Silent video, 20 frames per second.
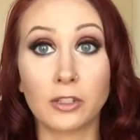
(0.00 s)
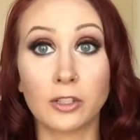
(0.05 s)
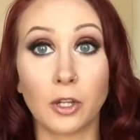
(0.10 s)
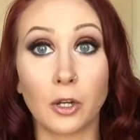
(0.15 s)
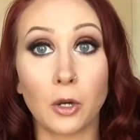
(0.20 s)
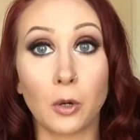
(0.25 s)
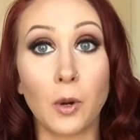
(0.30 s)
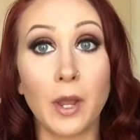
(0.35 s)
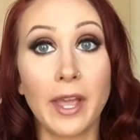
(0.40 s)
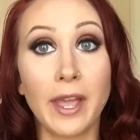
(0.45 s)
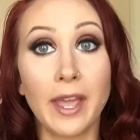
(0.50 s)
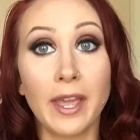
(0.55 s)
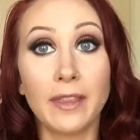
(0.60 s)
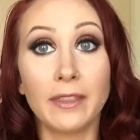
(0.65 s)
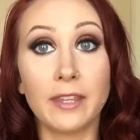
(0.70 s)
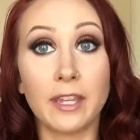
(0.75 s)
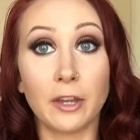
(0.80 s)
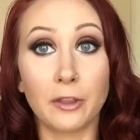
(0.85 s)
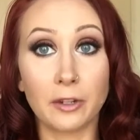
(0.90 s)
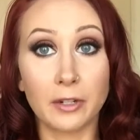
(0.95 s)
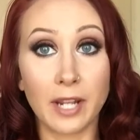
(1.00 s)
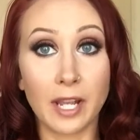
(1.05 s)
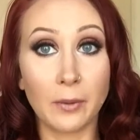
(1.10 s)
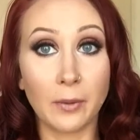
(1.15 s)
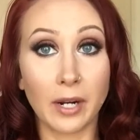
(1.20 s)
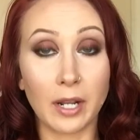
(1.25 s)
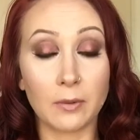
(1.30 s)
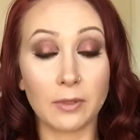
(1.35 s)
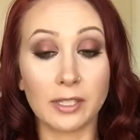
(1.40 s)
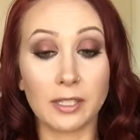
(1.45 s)
So the other day
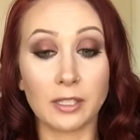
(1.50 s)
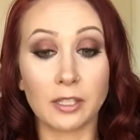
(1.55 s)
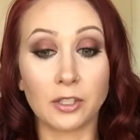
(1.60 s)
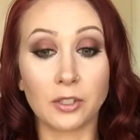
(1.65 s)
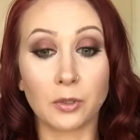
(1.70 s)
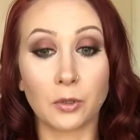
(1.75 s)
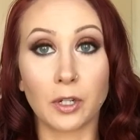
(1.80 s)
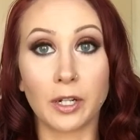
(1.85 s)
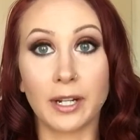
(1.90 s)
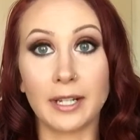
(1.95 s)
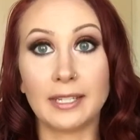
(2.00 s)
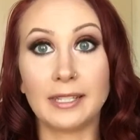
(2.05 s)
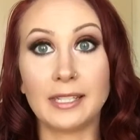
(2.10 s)
when I was in the store and I